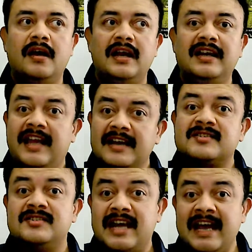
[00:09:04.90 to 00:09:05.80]
it
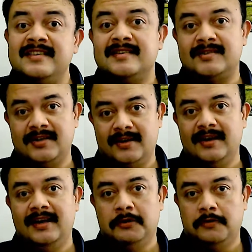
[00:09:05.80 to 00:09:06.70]
gets digested
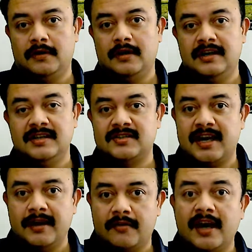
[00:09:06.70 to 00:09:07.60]
in our
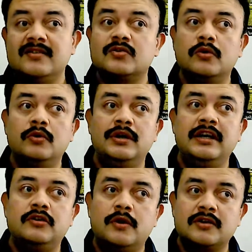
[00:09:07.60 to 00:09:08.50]
intestine, right? So you
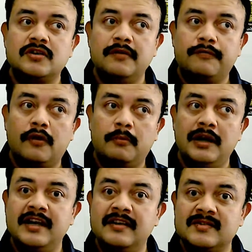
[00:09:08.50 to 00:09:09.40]
need to actually
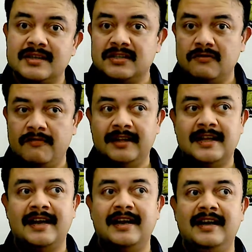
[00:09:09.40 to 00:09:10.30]
formulate in such a way
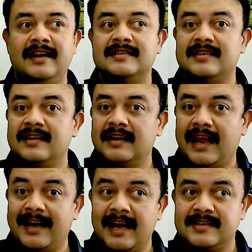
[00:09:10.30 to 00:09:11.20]
that it doesn't
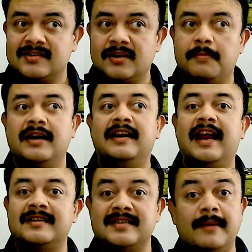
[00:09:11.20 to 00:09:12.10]
get digested but
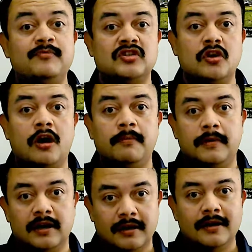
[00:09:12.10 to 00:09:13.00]
gets
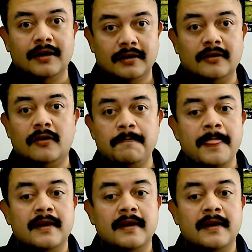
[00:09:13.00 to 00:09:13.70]
absorbed, you know.